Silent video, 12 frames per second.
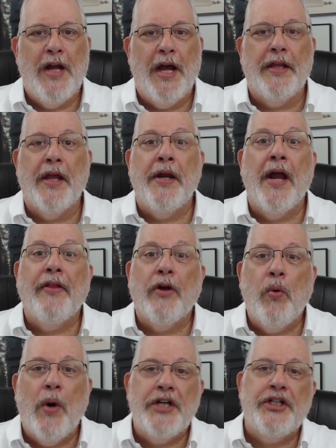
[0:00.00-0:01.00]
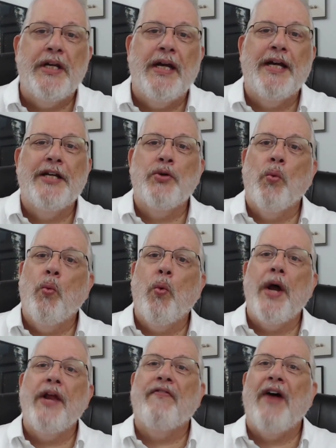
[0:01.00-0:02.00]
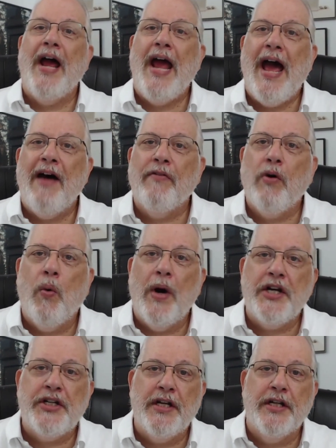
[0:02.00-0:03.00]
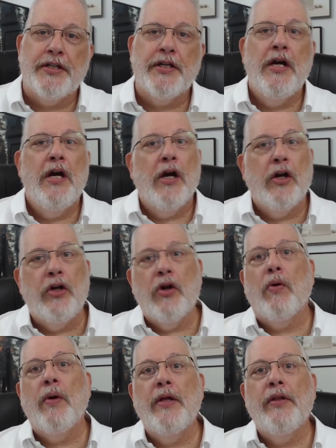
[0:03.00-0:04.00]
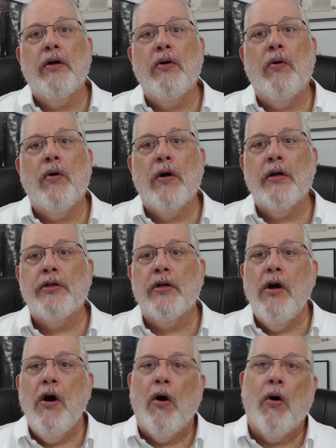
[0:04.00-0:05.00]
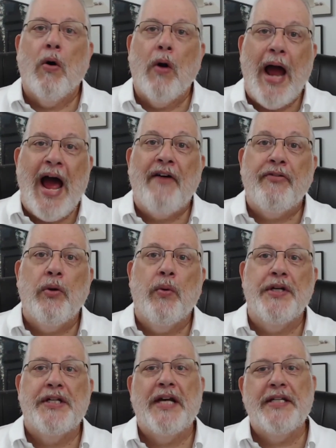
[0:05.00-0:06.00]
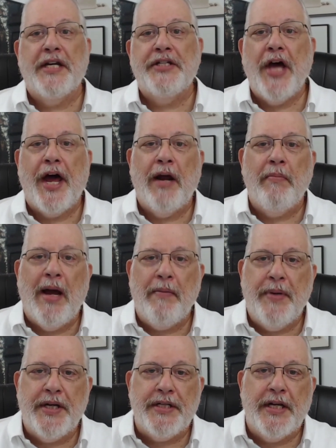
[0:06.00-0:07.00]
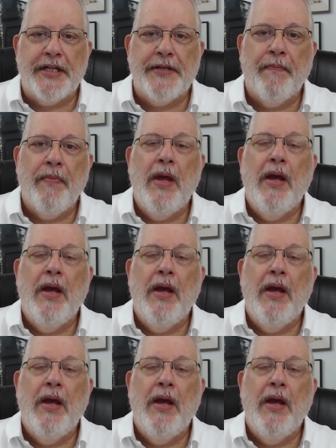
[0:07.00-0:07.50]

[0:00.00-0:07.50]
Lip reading: And another question is, what if I have questions during the course or afterwards as I start up my business?